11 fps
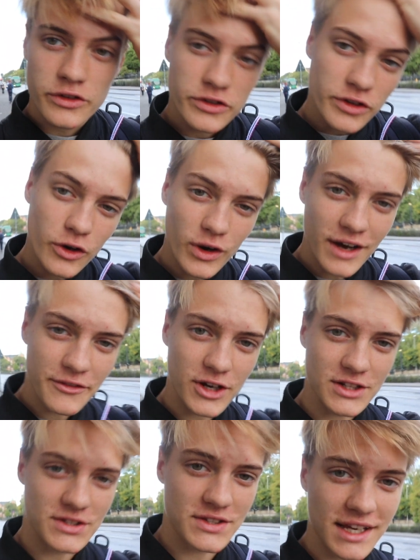So I've
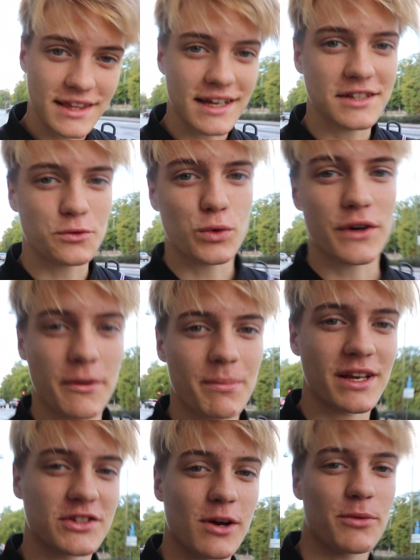got to say that is one of the
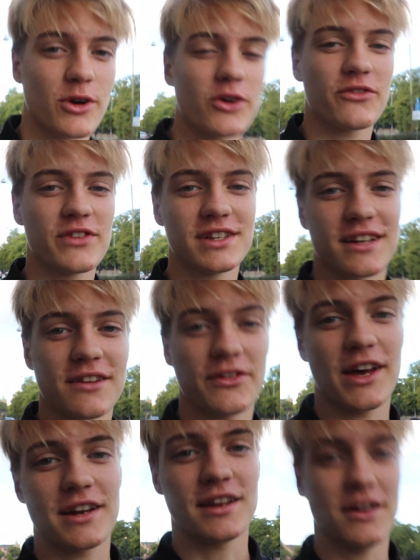best cup of coffees I've
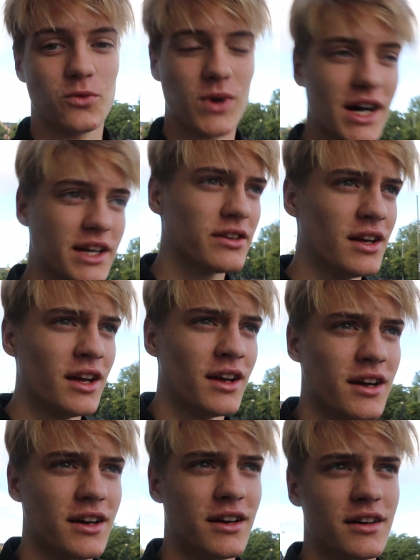had in a while.
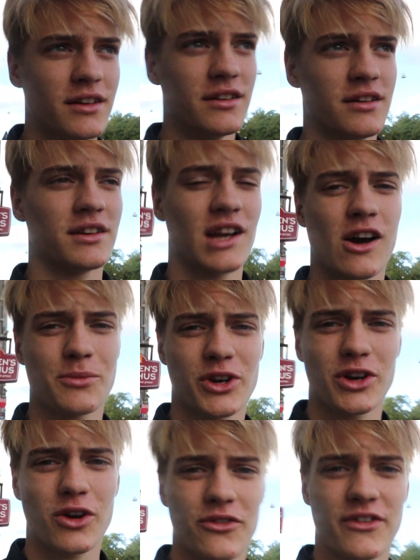Now I'm
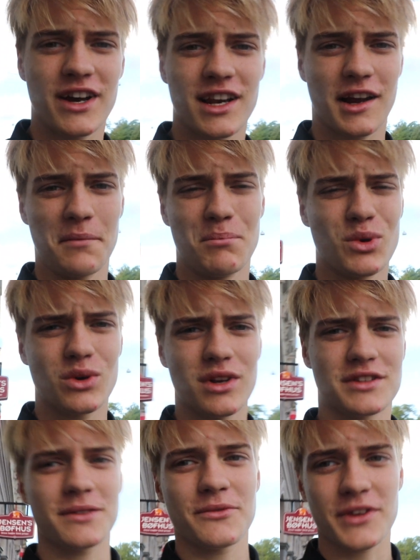gonna go find like a mall
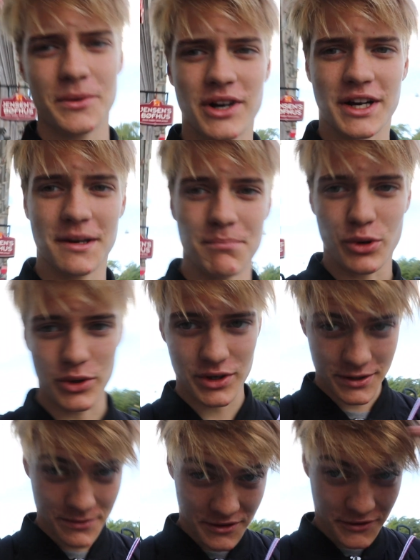or something where I can borrow
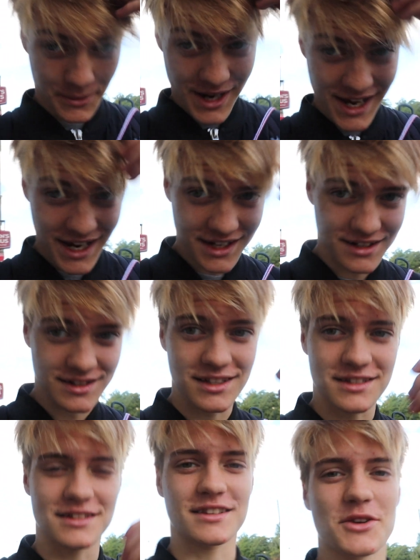something for my hair, because
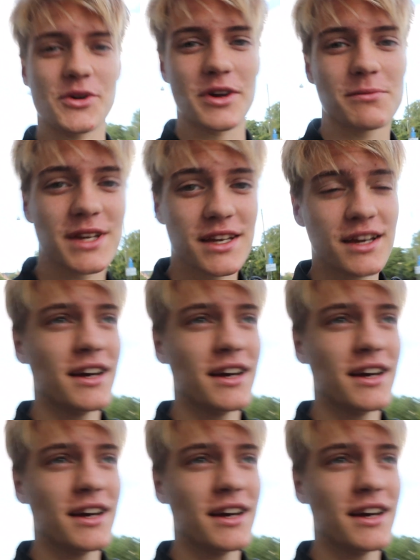this is annoying me